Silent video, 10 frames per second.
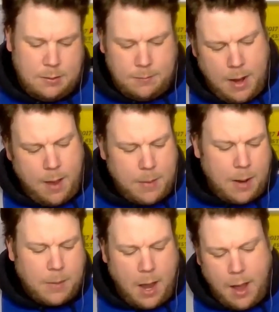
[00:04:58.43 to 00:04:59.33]
blah, blah,
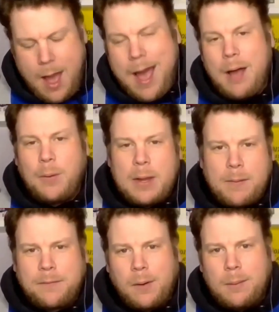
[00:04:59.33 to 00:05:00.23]
blah. Ah, week
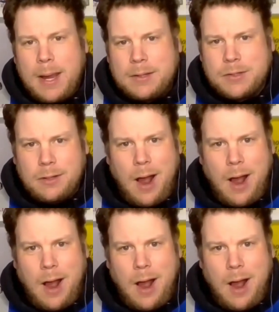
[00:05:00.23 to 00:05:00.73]
before major.